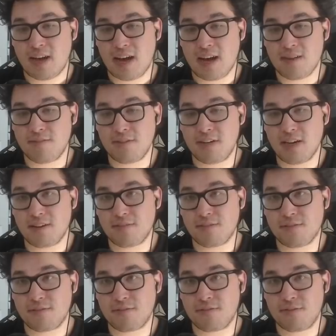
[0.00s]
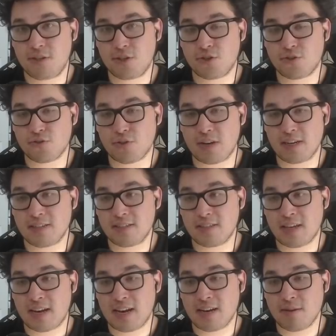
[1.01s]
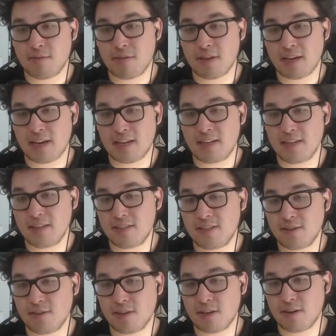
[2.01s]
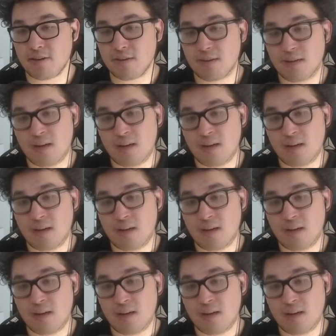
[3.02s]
I have enough tricks that I don't think I need to, though.